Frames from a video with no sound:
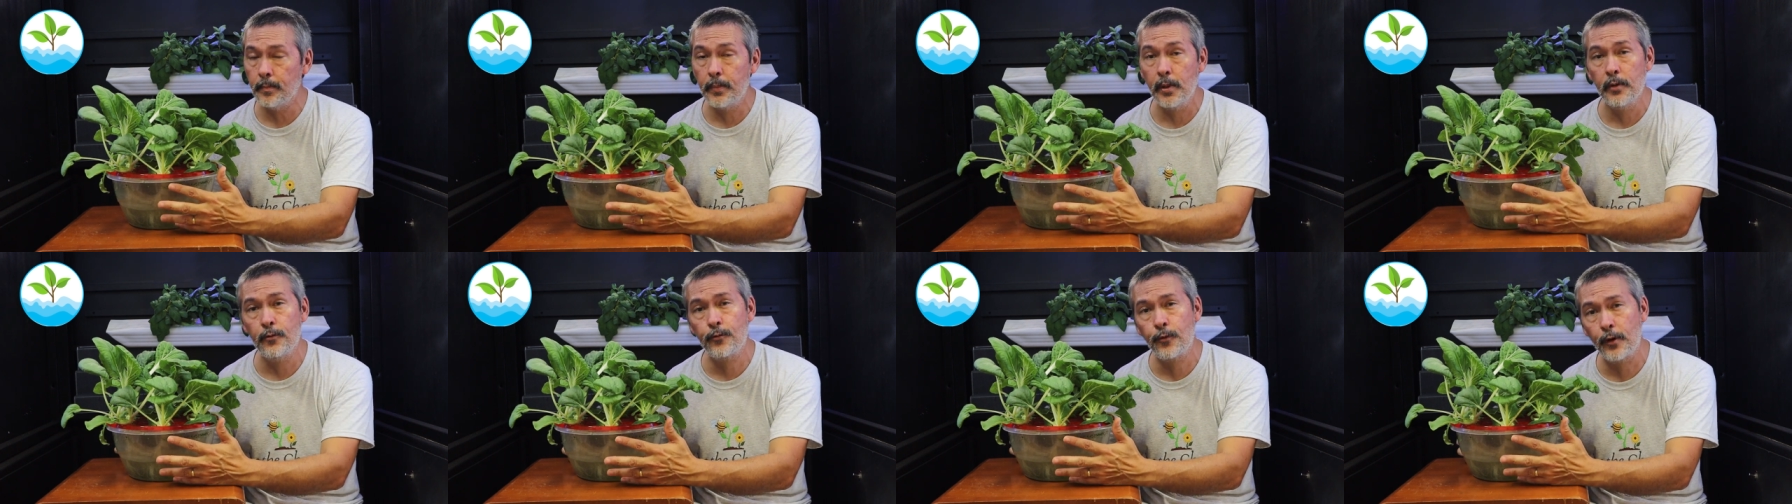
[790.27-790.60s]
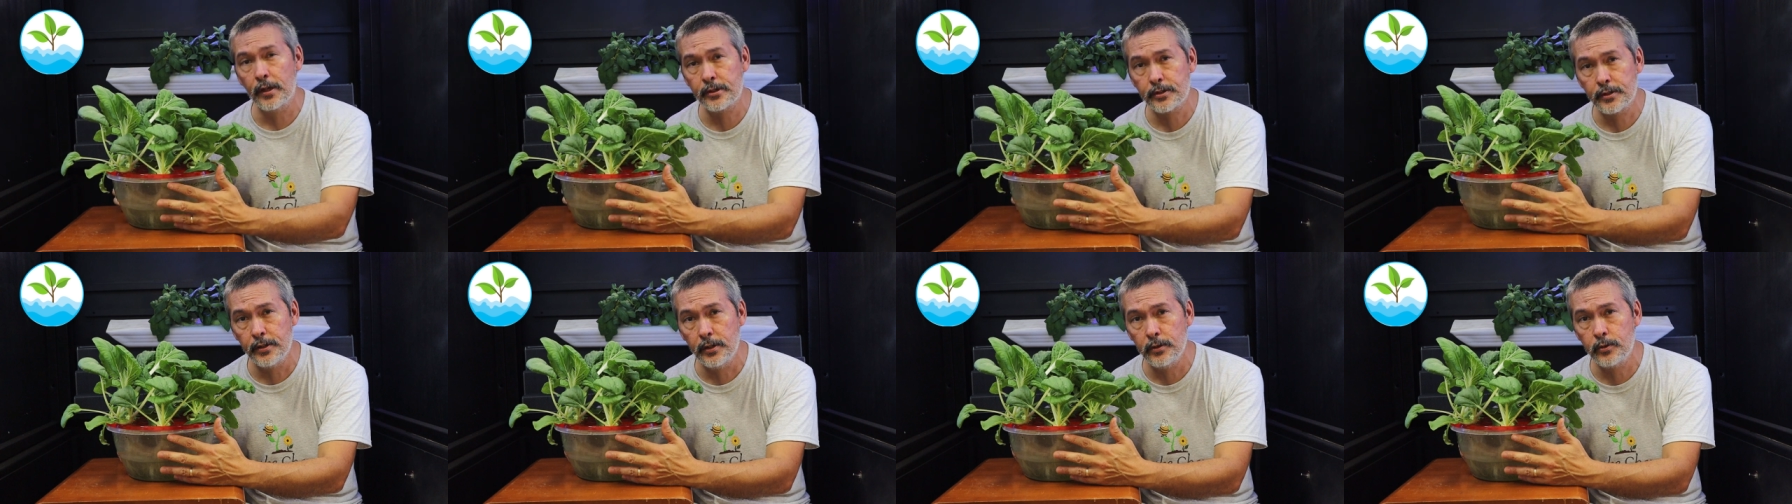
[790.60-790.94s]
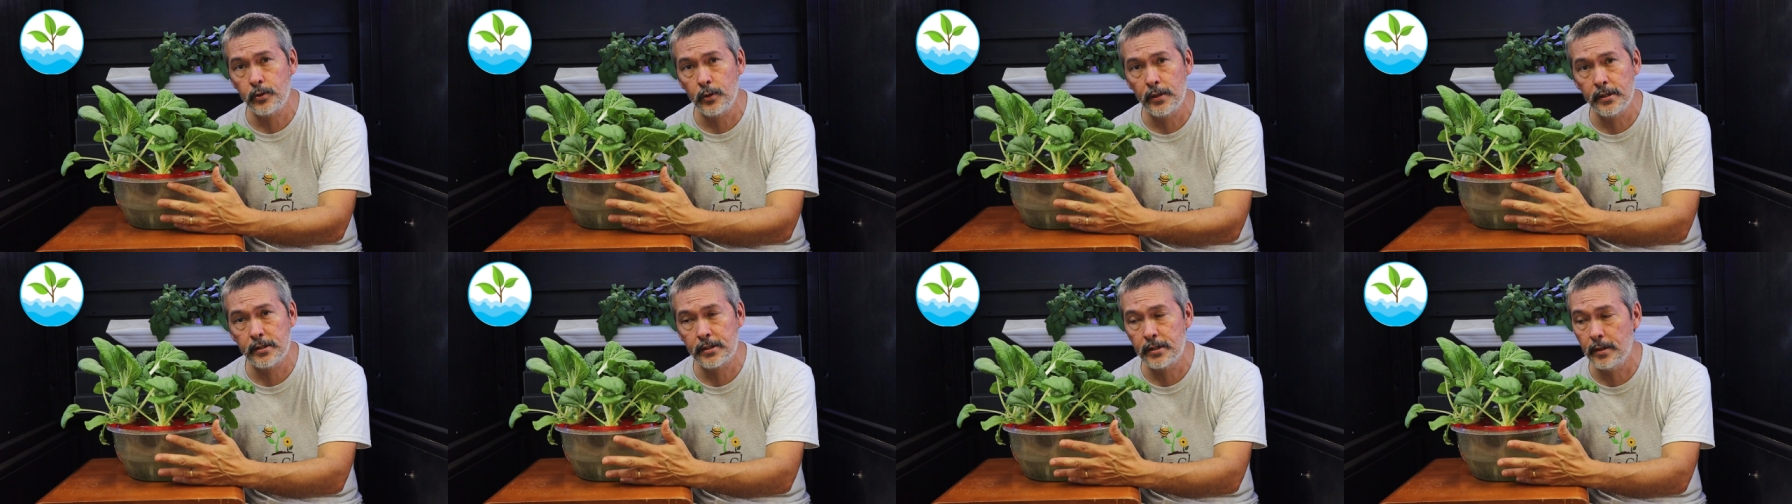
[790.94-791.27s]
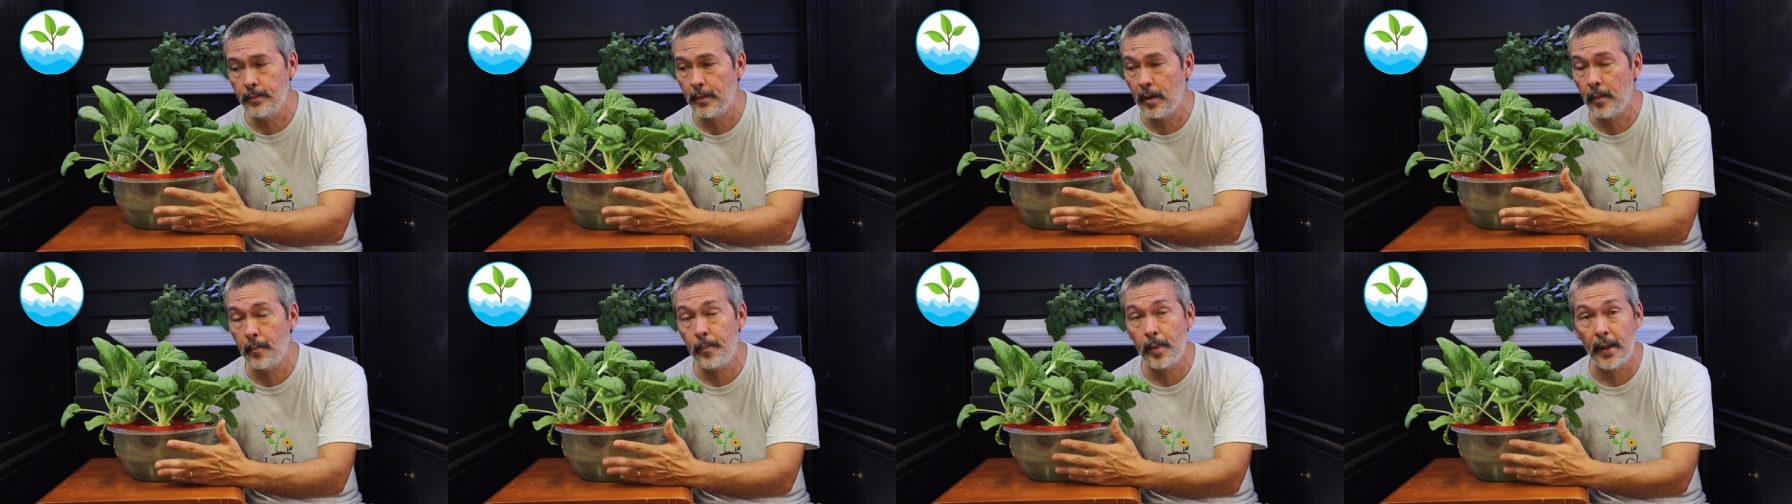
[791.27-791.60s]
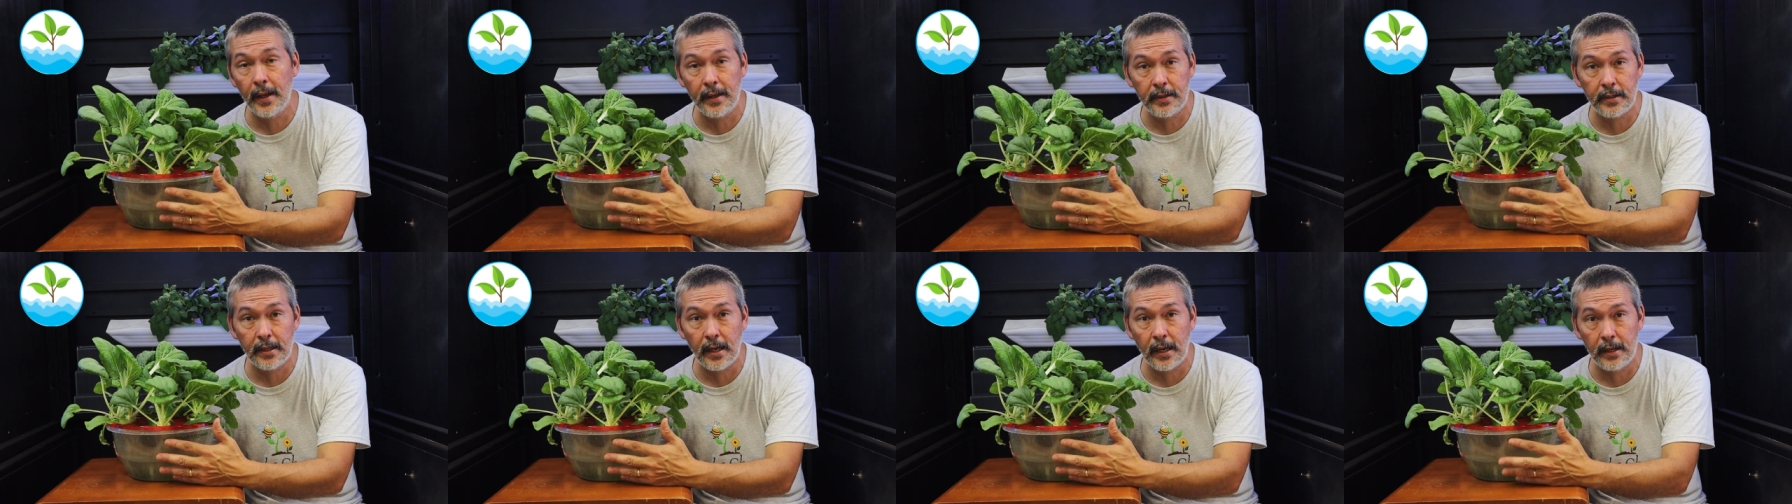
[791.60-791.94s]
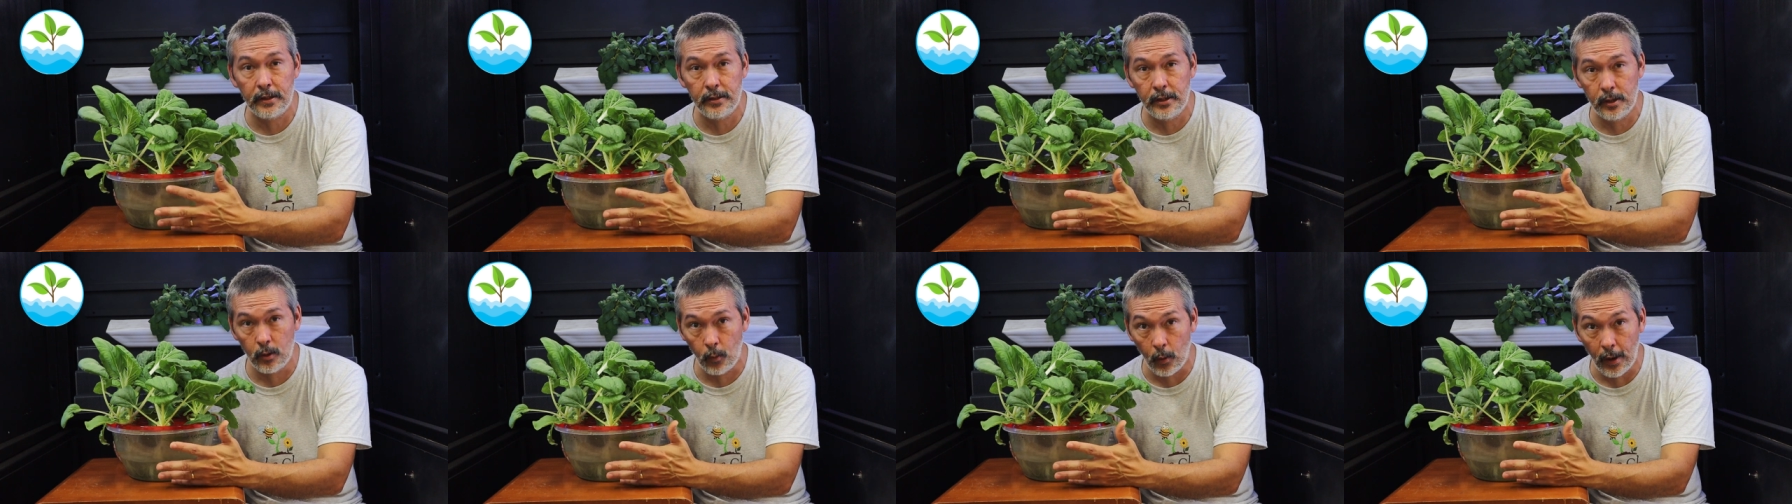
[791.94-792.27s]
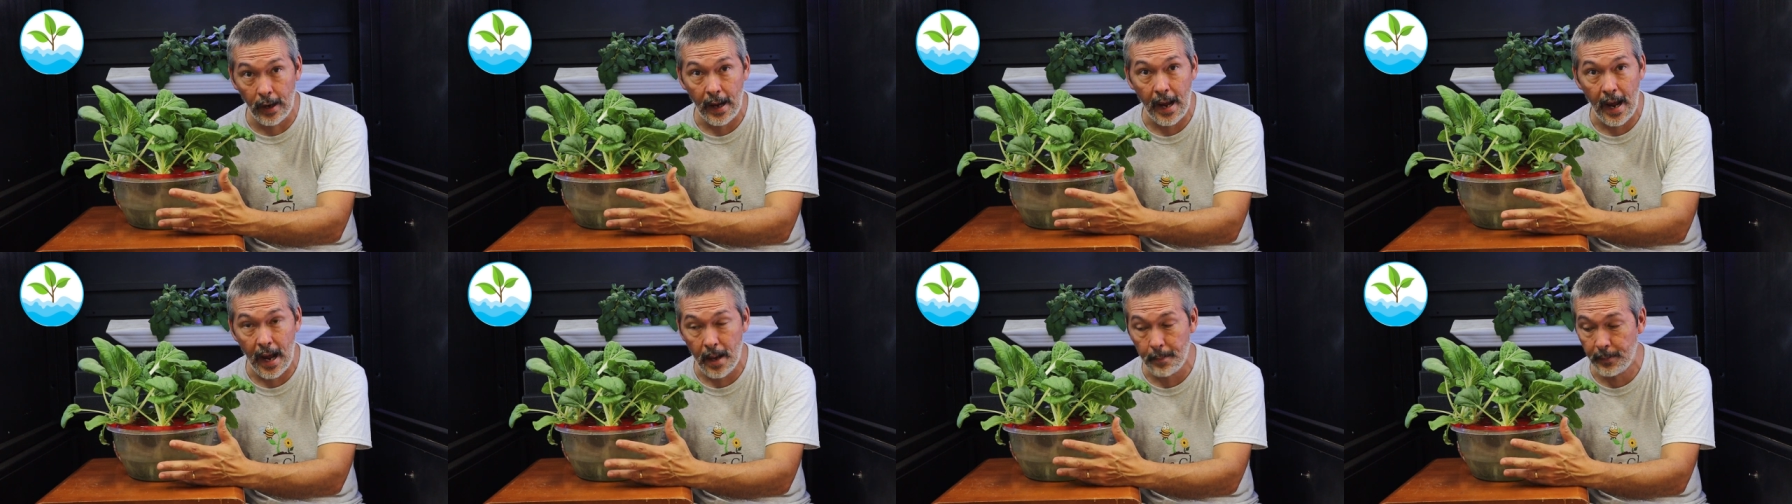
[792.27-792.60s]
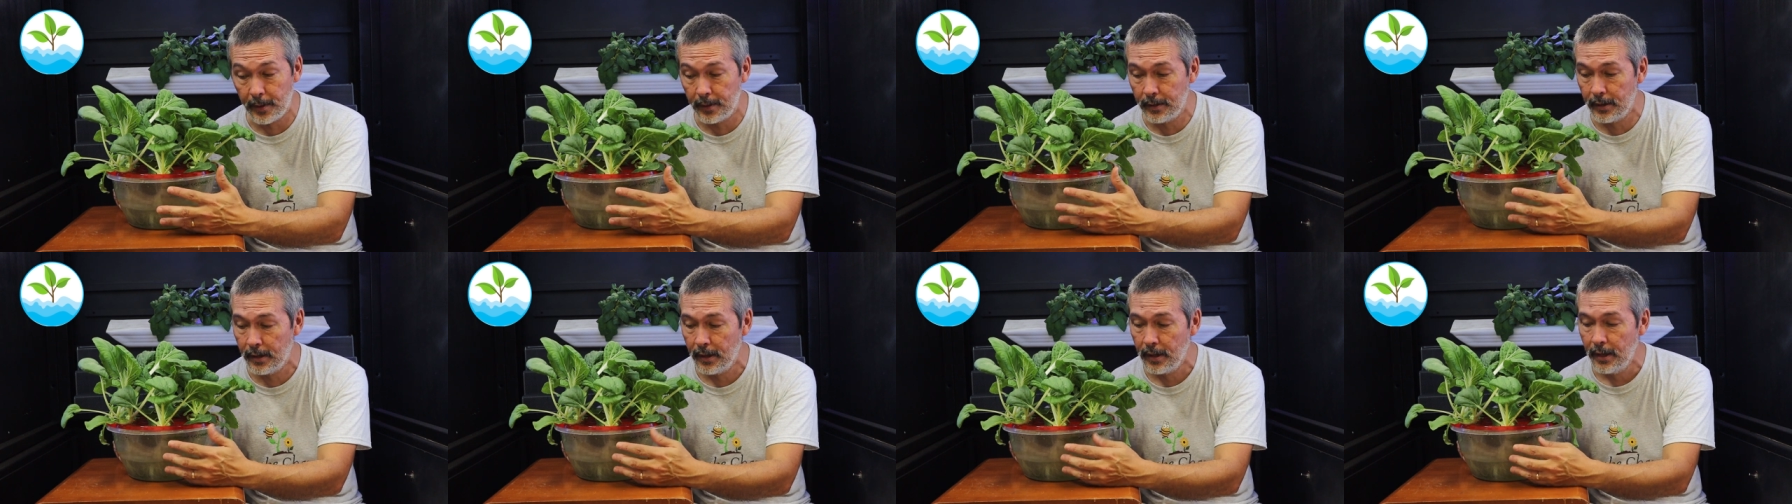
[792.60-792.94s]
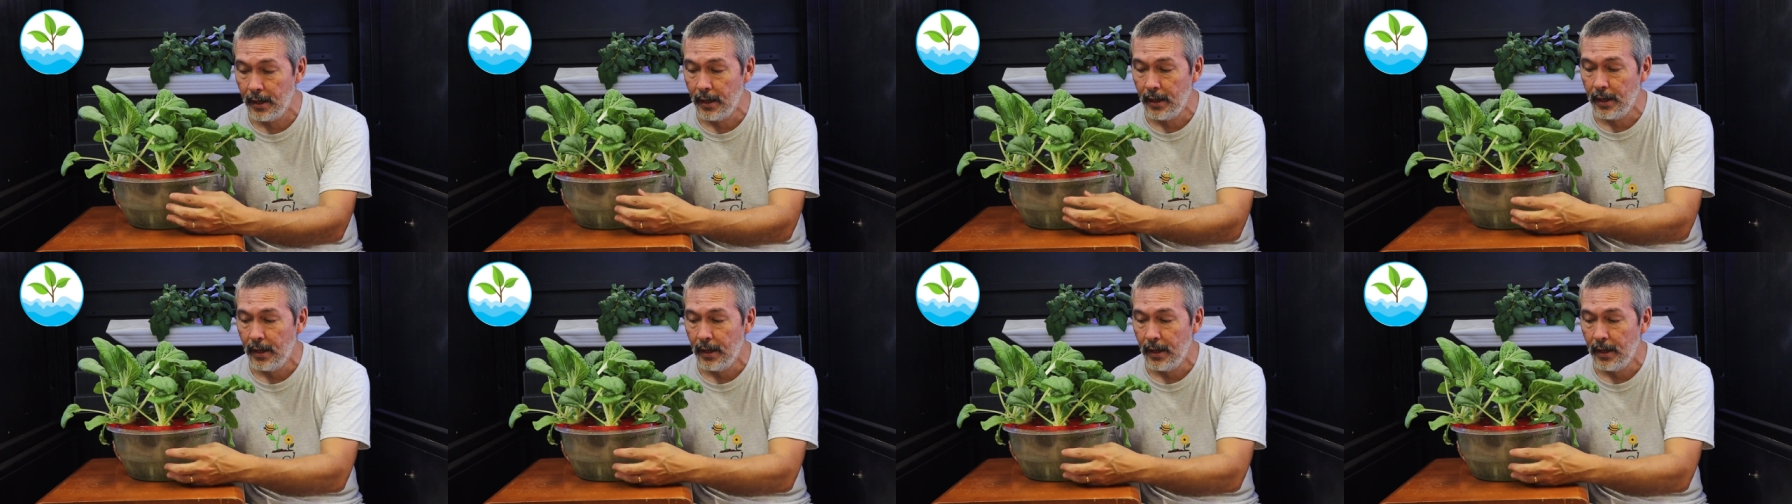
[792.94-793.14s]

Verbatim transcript: and put fresh nutrients in. My plant died. You know, what happened?